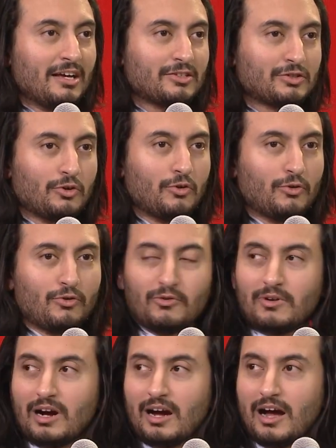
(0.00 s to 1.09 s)

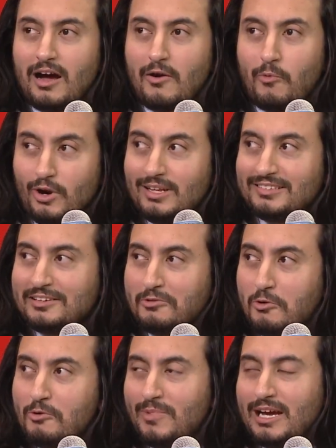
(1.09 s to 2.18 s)
So, what is the
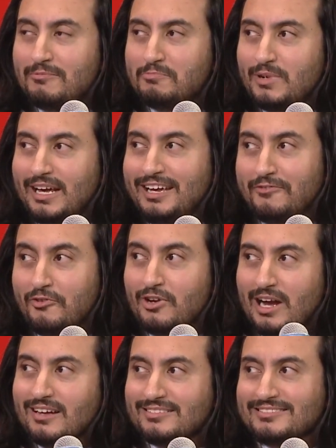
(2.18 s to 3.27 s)
roadmap like for
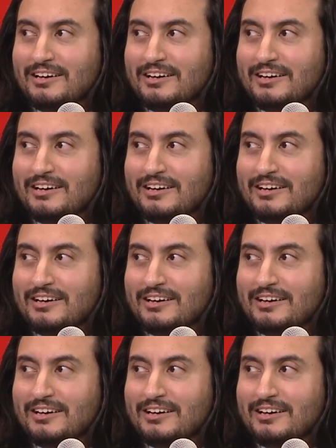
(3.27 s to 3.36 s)
us?